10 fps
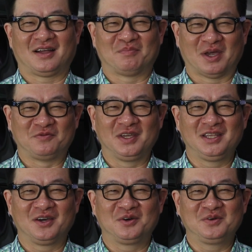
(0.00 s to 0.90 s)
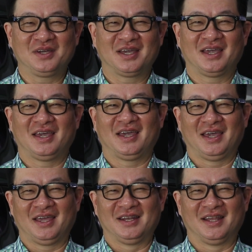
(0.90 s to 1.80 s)
my video
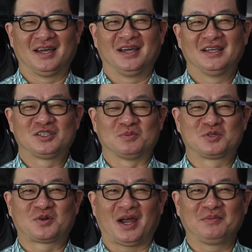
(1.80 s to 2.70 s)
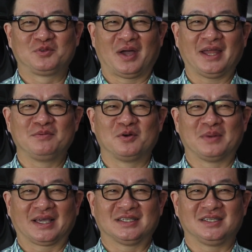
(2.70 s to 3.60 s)
and uh, subscribe to Animo
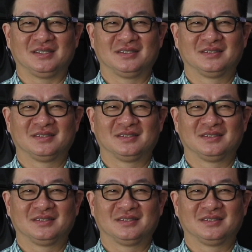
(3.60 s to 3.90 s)
Magazine.